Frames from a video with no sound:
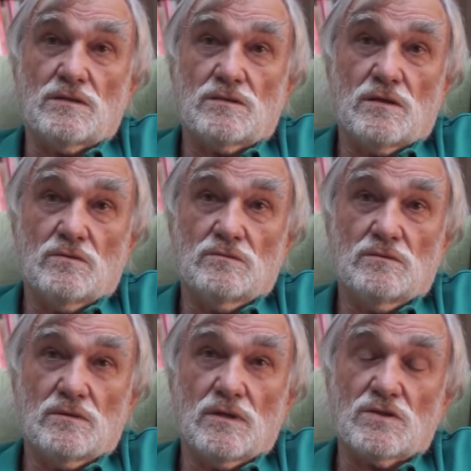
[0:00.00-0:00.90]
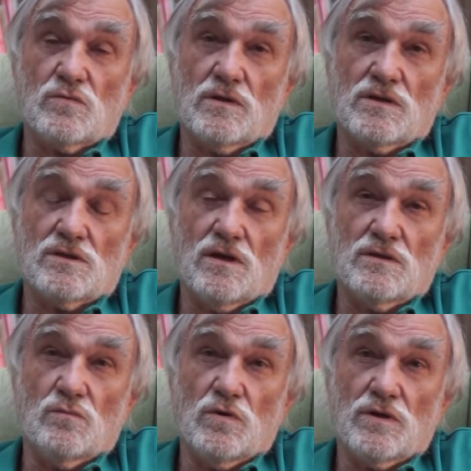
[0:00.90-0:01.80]
So that's when I
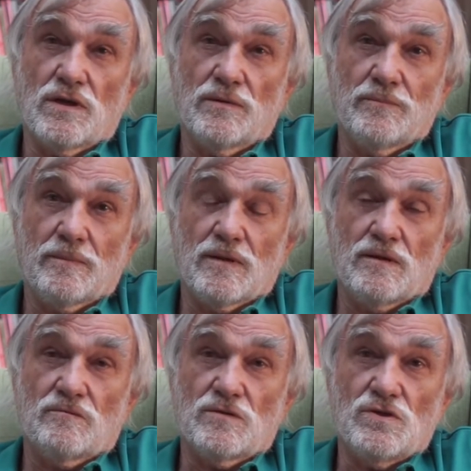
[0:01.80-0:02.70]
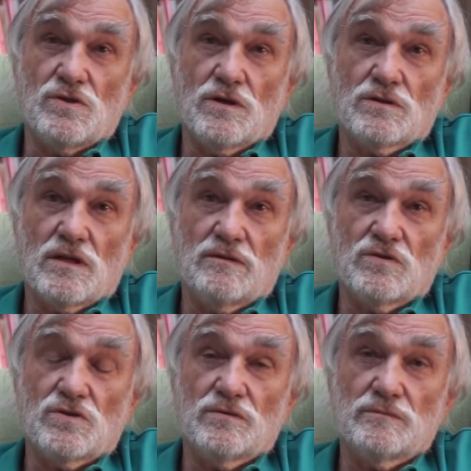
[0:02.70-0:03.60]
started working for GDR
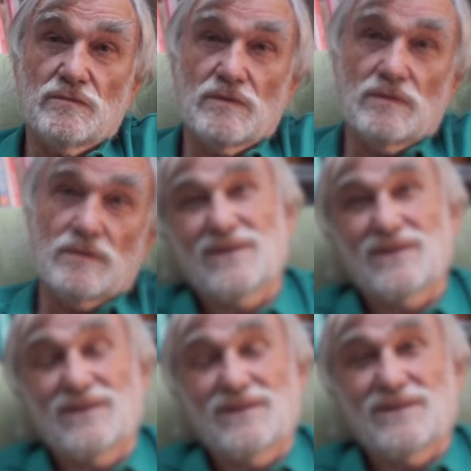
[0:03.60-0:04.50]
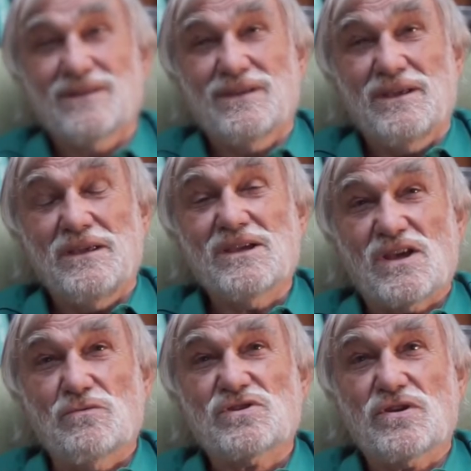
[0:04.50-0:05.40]
television. Yes, I
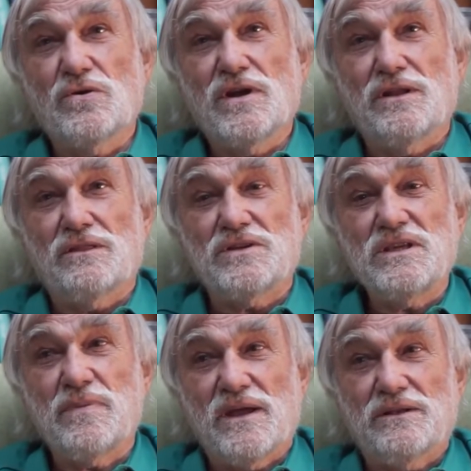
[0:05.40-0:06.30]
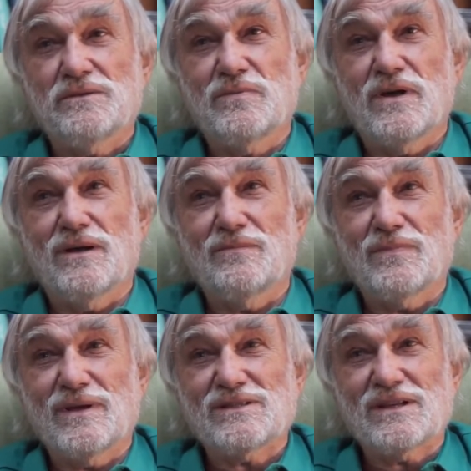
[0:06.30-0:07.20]
was thrown in at the deep end,
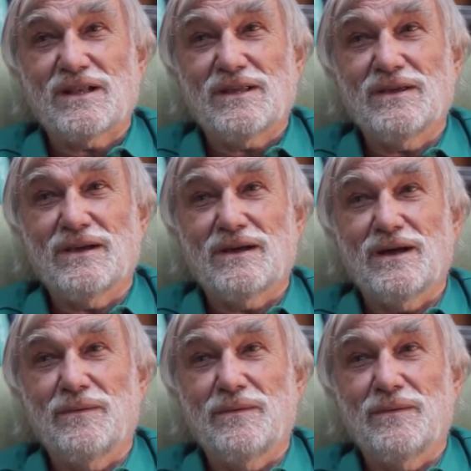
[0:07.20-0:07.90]
basically, yeah.